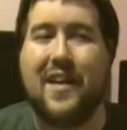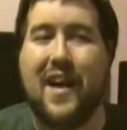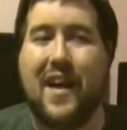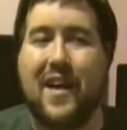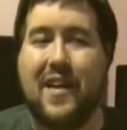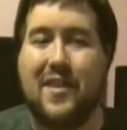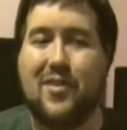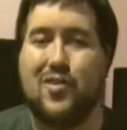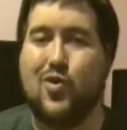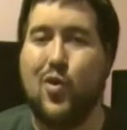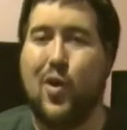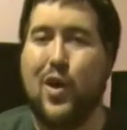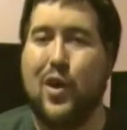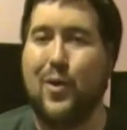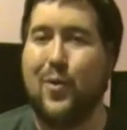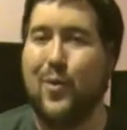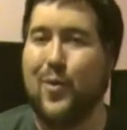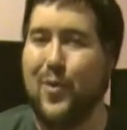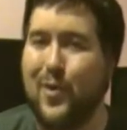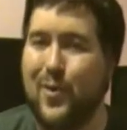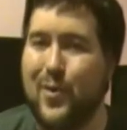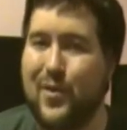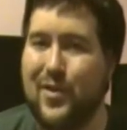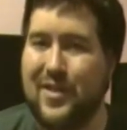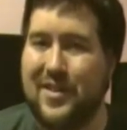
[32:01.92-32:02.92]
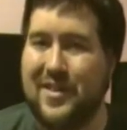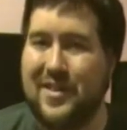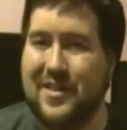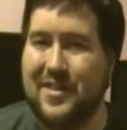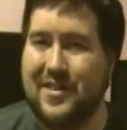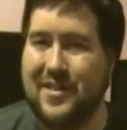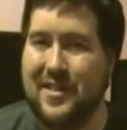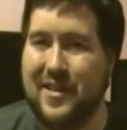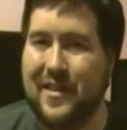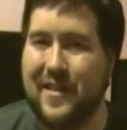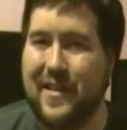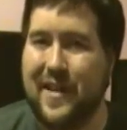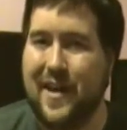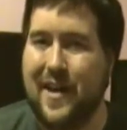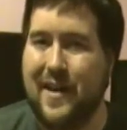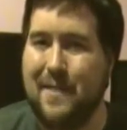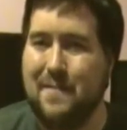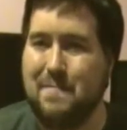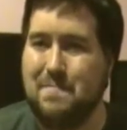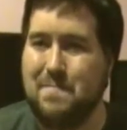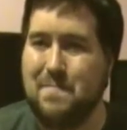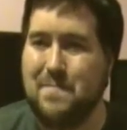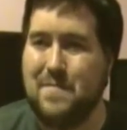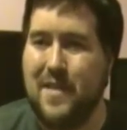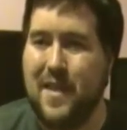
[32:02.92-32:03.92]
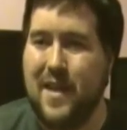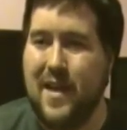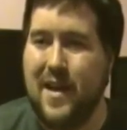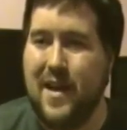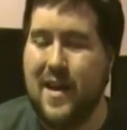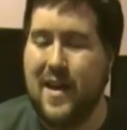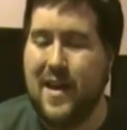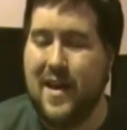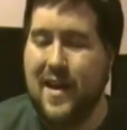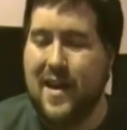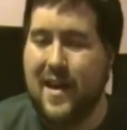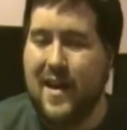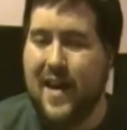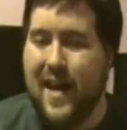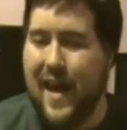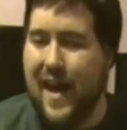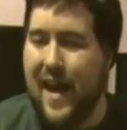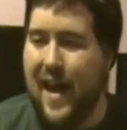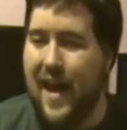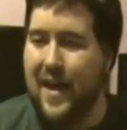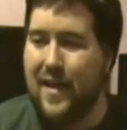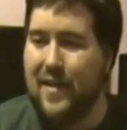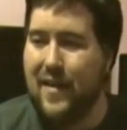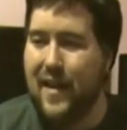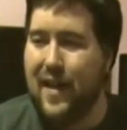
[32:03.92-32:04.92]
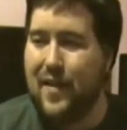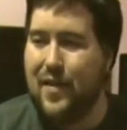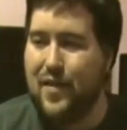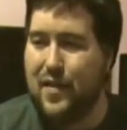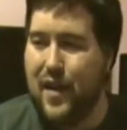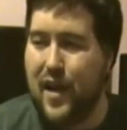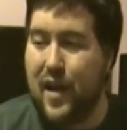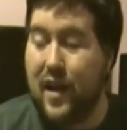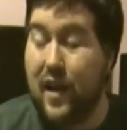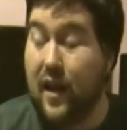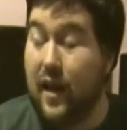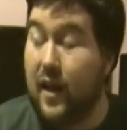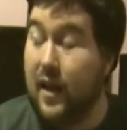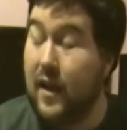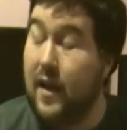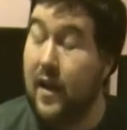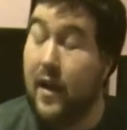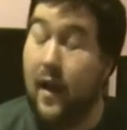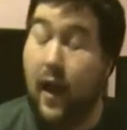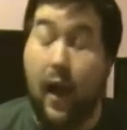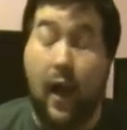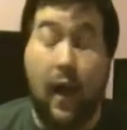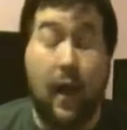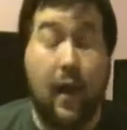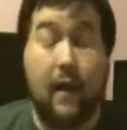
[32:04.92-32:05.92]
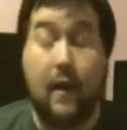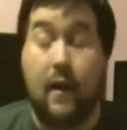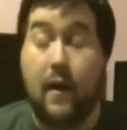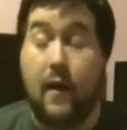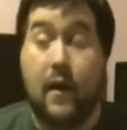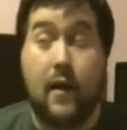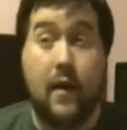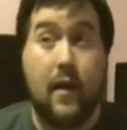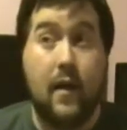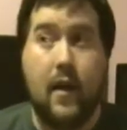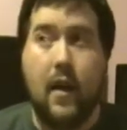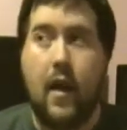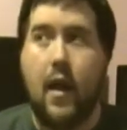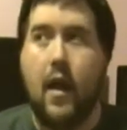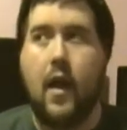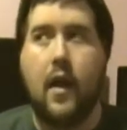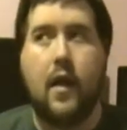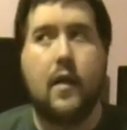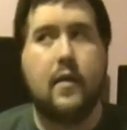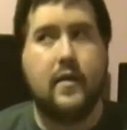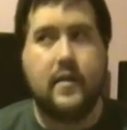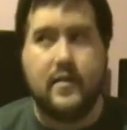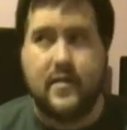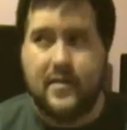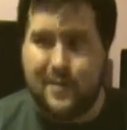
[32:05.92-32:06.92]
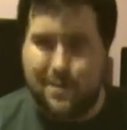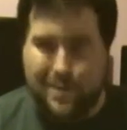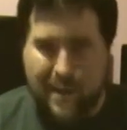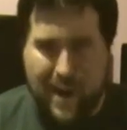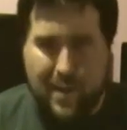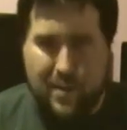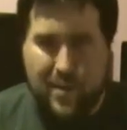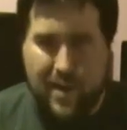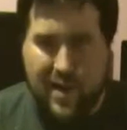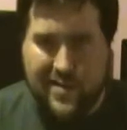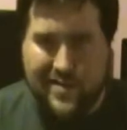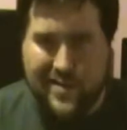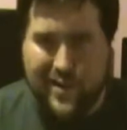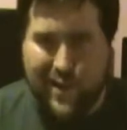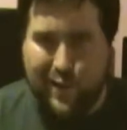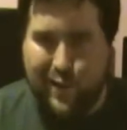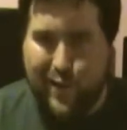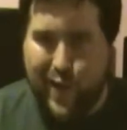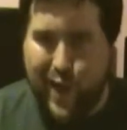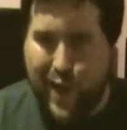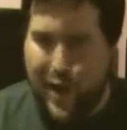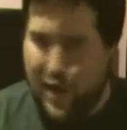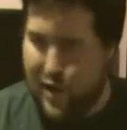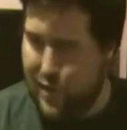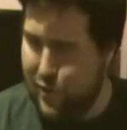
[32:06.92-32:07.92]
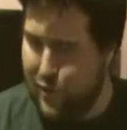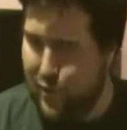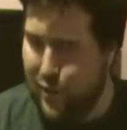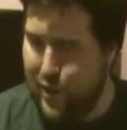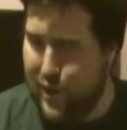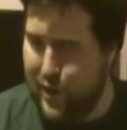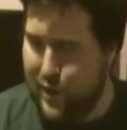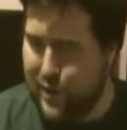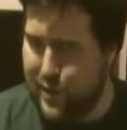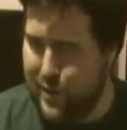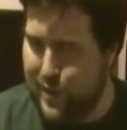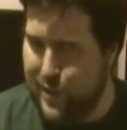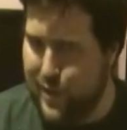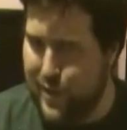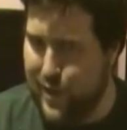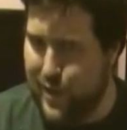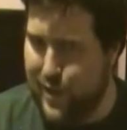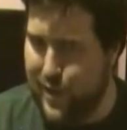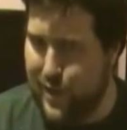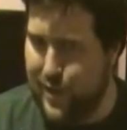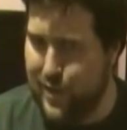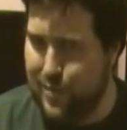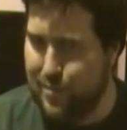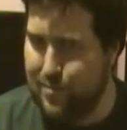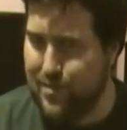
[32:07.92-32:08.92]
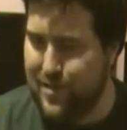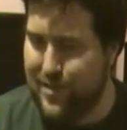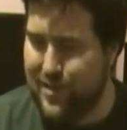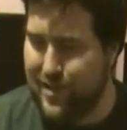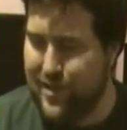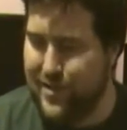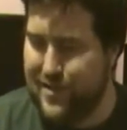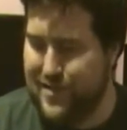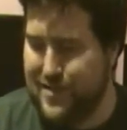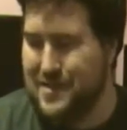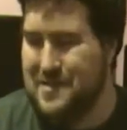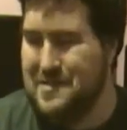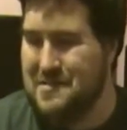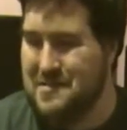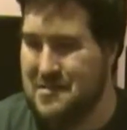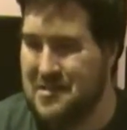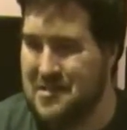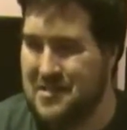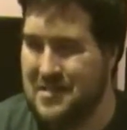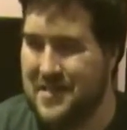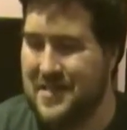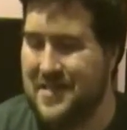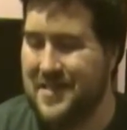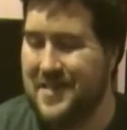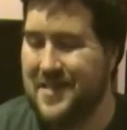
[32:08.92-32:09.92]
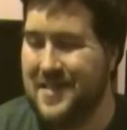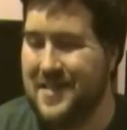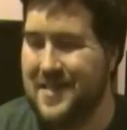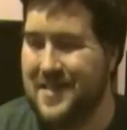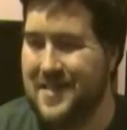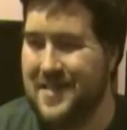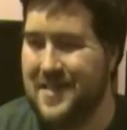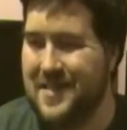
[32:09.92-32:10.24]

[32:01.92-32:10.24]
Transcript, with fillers: reasons I enjoy Groot a lot. And I think, despite myself, I enjoyed Bautista in this